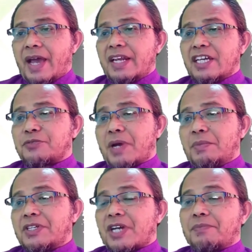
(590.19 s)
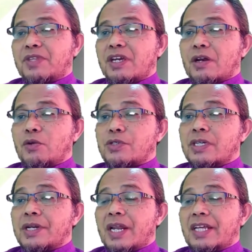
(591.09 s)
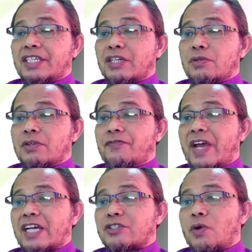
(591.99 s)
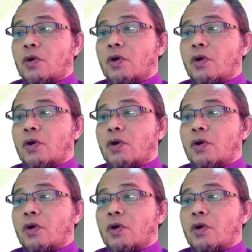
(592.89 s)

The ideas might be something closely related to the facts